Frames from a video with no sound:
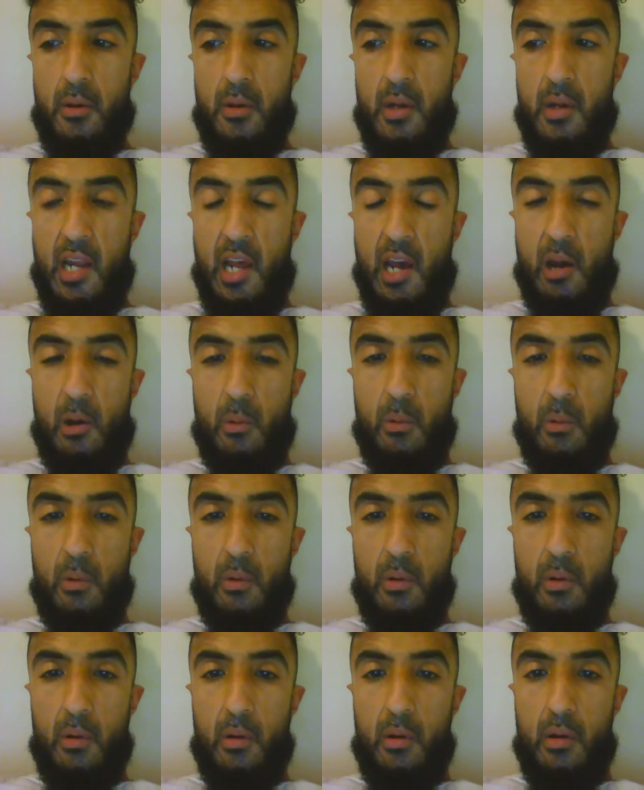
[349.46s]
Now,
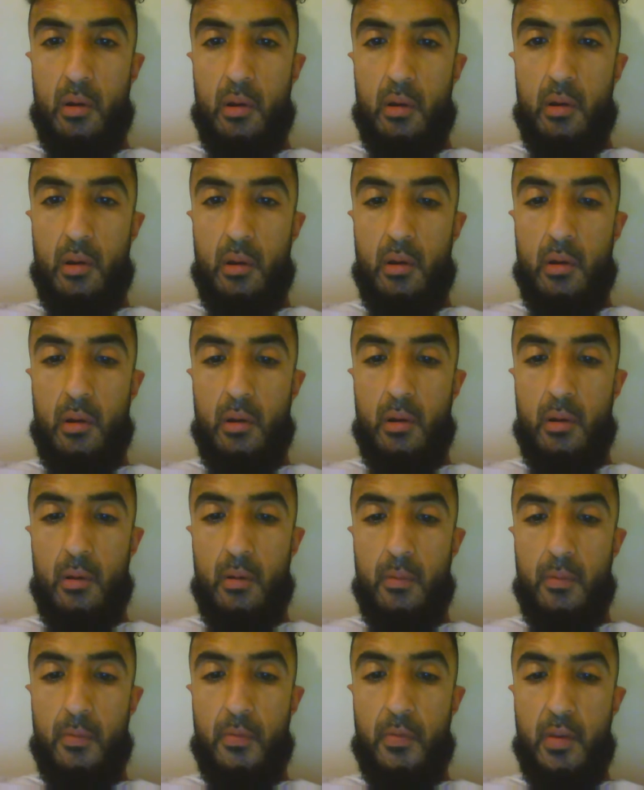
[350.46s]

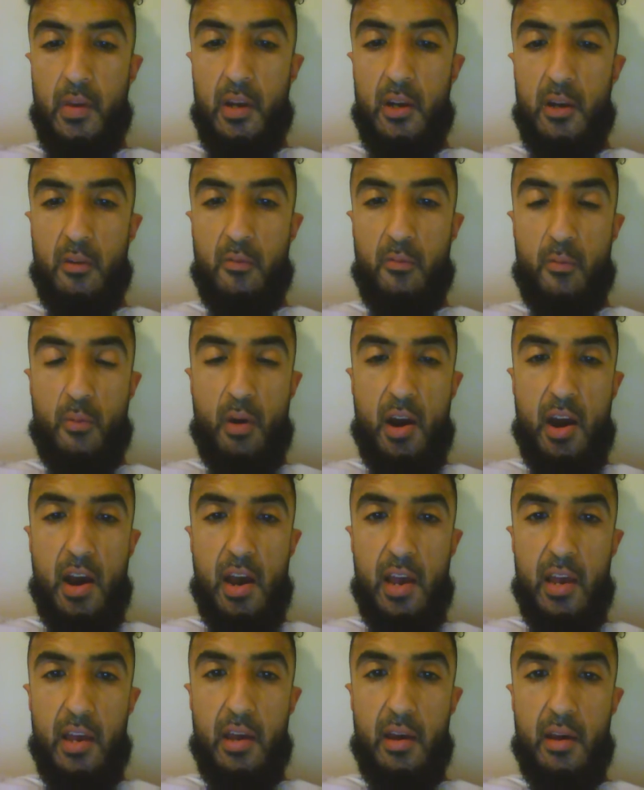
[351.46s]
think of
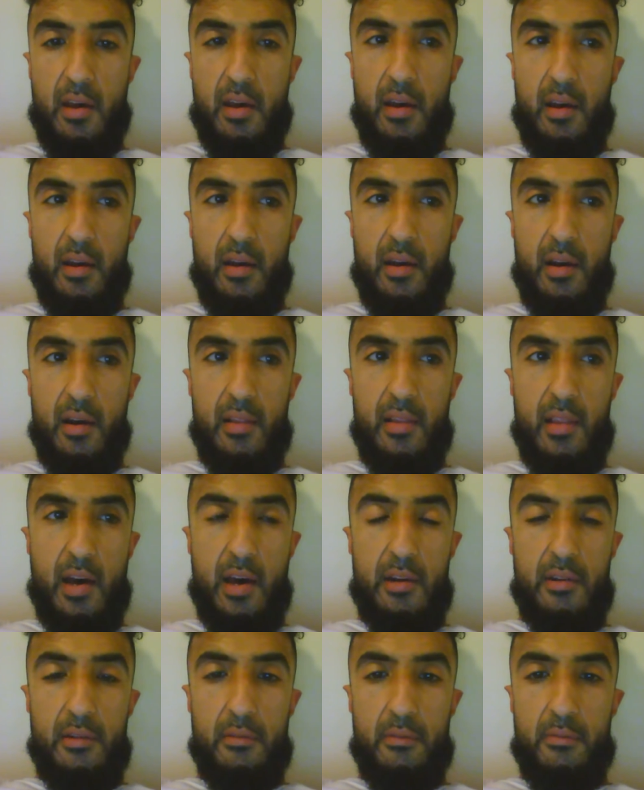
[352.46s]
why a
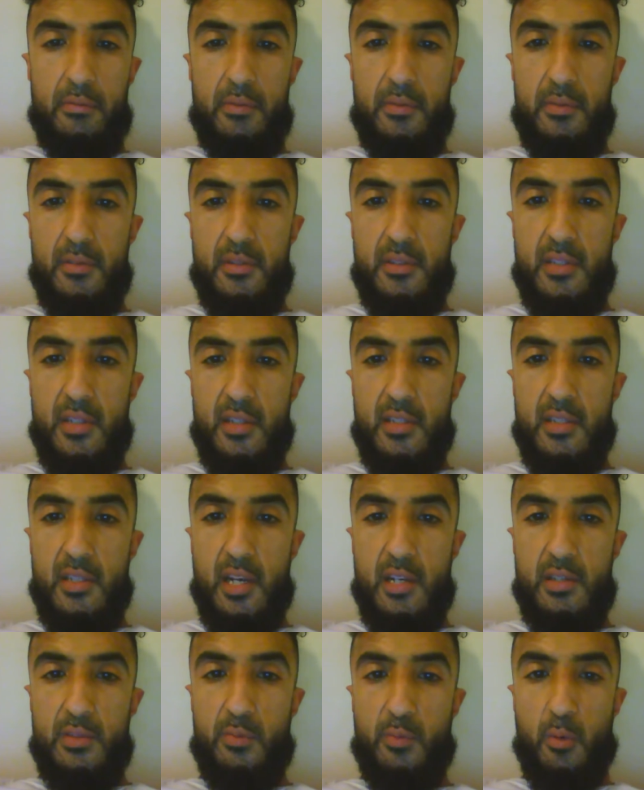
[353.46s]
lot of
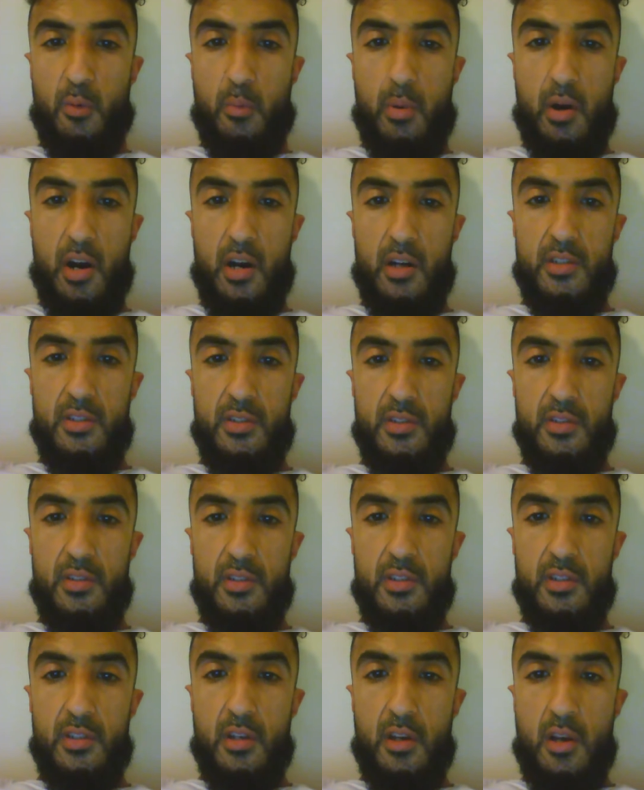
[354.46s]
successful
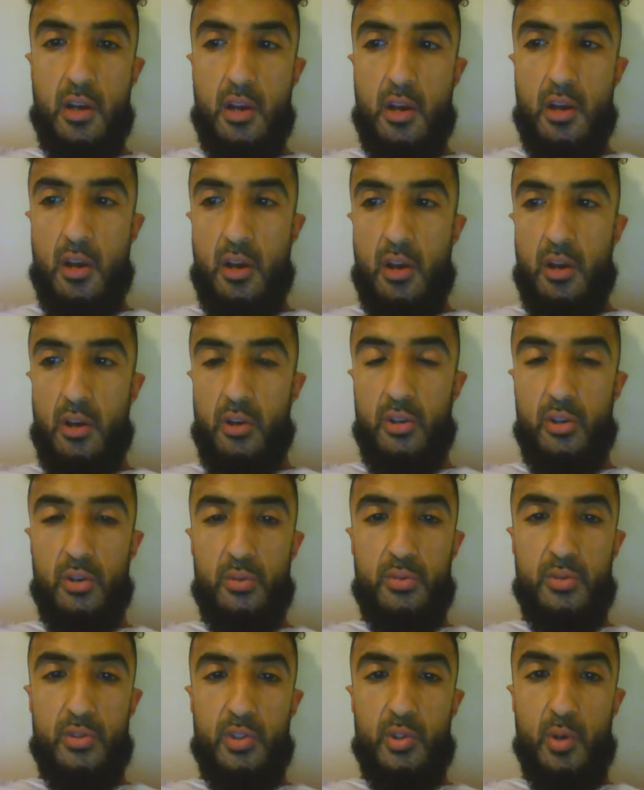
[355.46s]
boxers
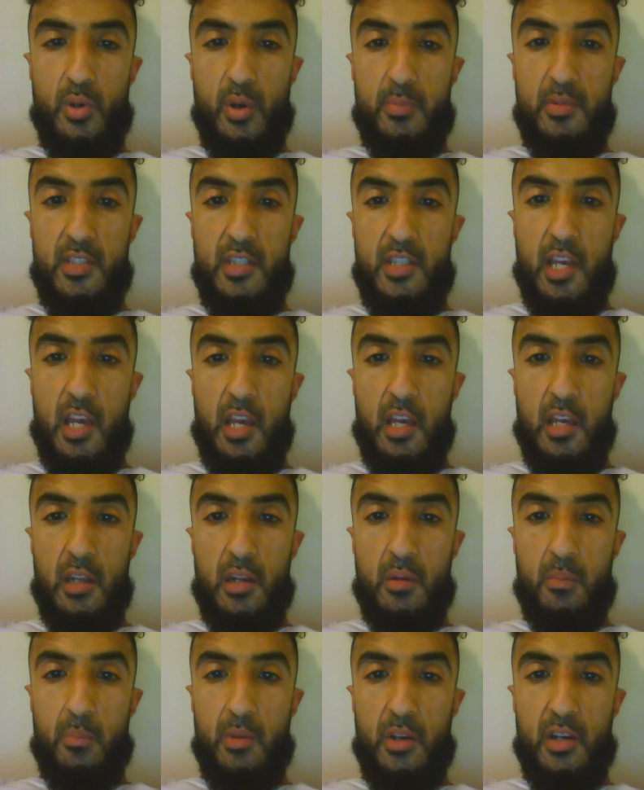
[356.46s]
used to
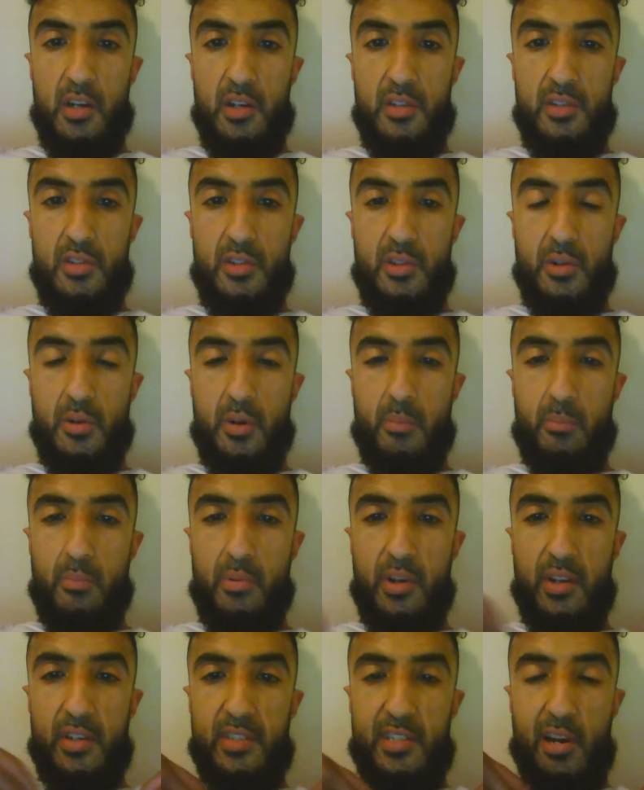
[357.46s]
abstain, because it
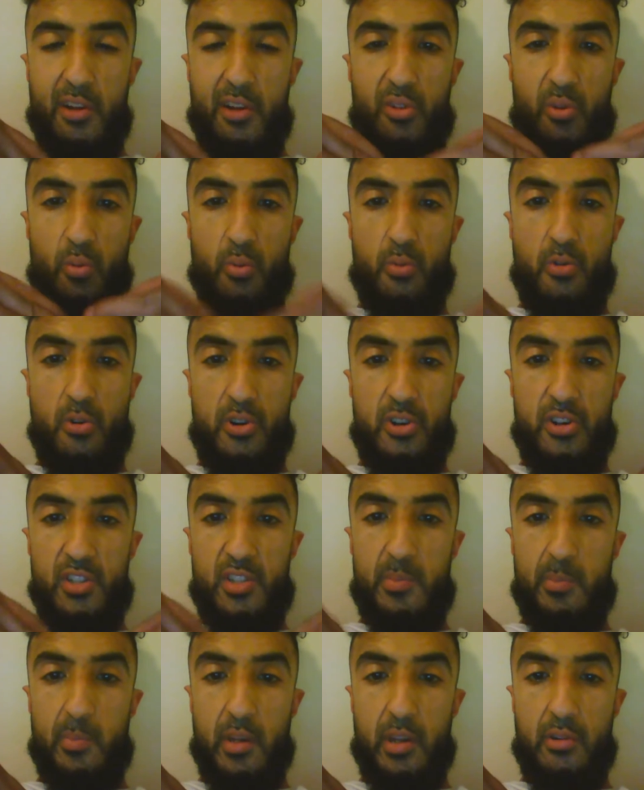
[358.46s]
brings out the warrior
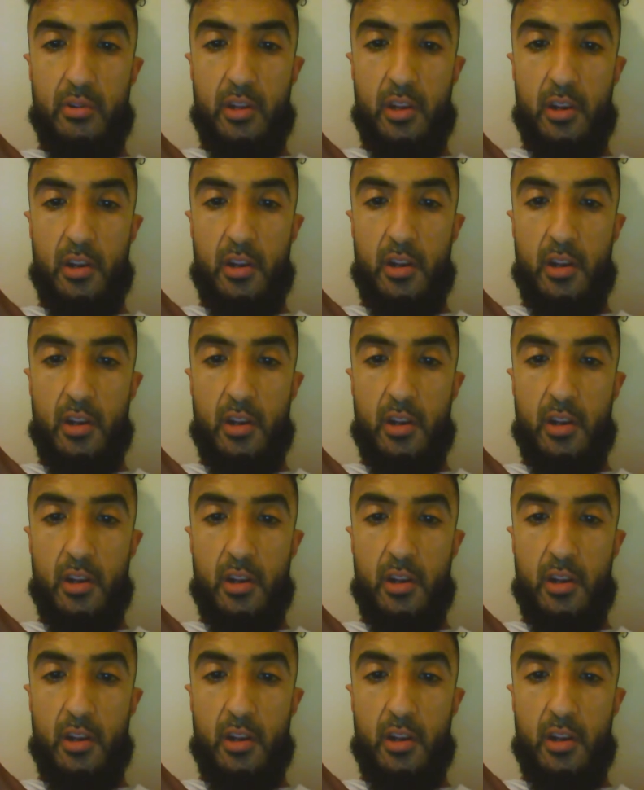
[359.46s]
spirit